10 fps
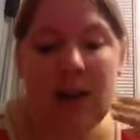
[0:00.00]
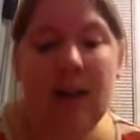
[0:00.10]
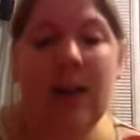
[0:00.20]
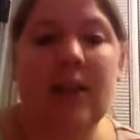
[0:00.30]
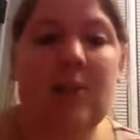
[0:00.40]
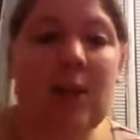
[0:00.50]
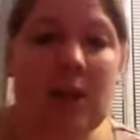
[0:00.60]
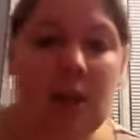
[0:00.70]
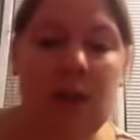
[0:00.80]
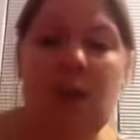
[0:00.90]
That's
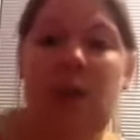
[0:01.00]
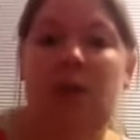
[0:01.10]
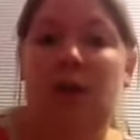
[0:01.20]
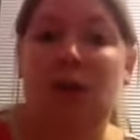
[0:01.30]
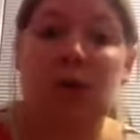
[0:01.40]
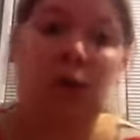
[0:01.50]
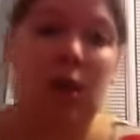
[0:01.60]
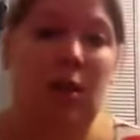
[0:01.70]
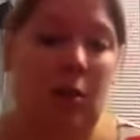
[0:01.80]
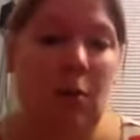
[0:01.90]
basically when
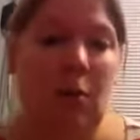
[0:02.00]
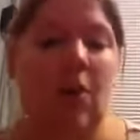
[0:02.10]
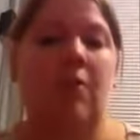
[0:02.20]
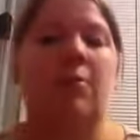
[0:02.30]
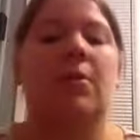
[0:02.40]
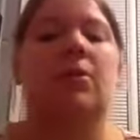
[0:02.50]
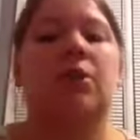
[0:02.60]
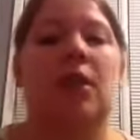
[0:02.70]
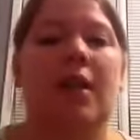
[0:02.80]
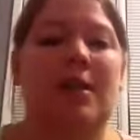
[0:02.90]
the water from the
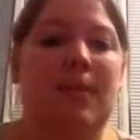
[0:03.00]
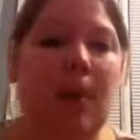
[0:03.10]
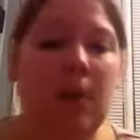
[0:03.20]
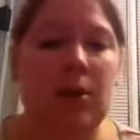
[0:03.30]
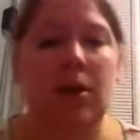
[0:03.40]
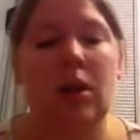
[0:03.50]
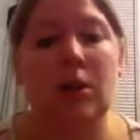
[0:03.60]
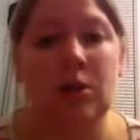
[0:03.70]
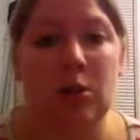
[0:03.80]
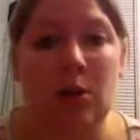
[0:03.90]
ocean gets pushed
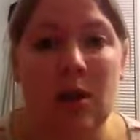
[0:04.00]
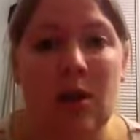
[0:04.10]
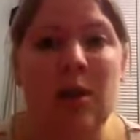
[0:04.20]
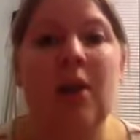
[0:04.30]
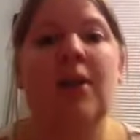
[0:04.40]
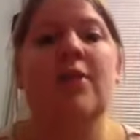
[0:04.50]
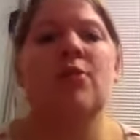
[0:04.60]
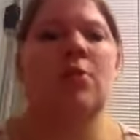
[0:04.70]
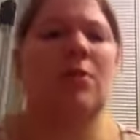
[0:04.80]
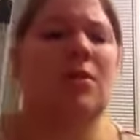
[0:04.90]
onshore.
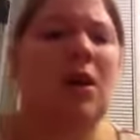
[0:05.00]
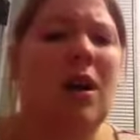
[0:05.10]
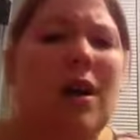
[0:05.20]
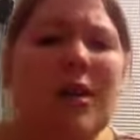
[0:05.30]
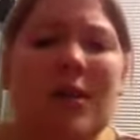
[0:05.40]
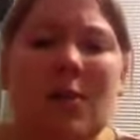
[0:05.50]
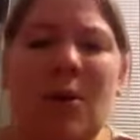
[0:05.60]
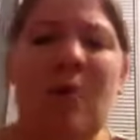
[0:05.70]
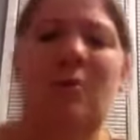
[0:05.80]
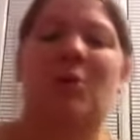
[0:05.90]
So when tons of
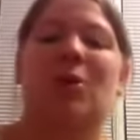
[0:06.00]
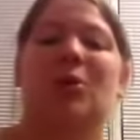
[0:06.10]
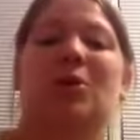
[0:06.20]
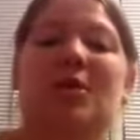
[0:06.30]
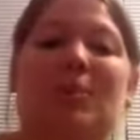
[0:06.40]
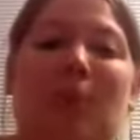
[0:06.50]
water from the ocean is